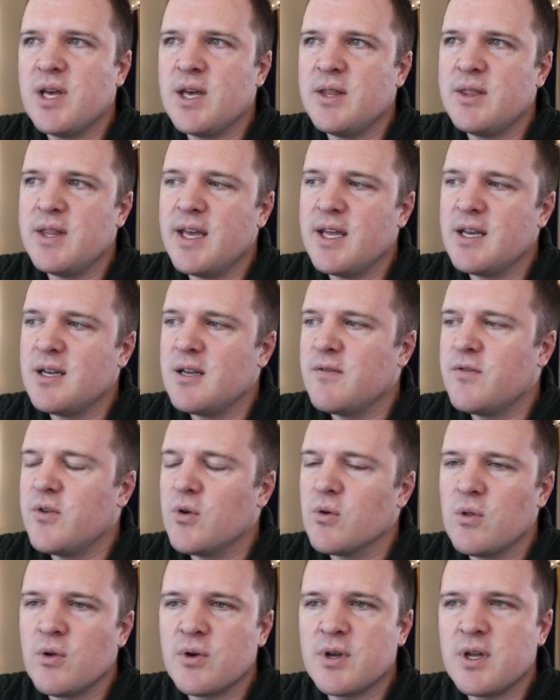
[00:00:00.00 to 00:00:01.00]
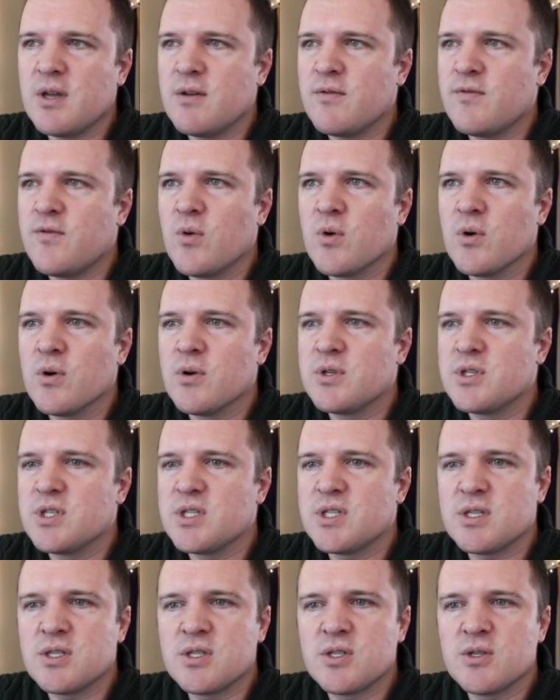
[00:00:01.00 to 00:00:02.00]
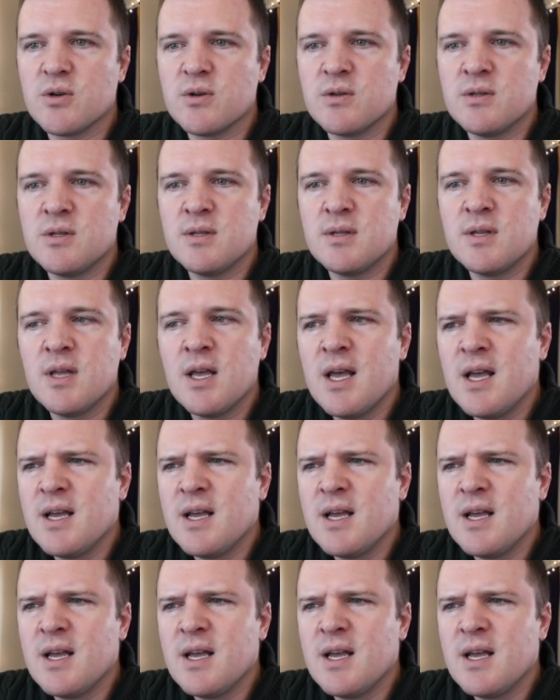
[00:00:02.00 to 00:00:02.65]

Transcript: and then if you're looking for just a certain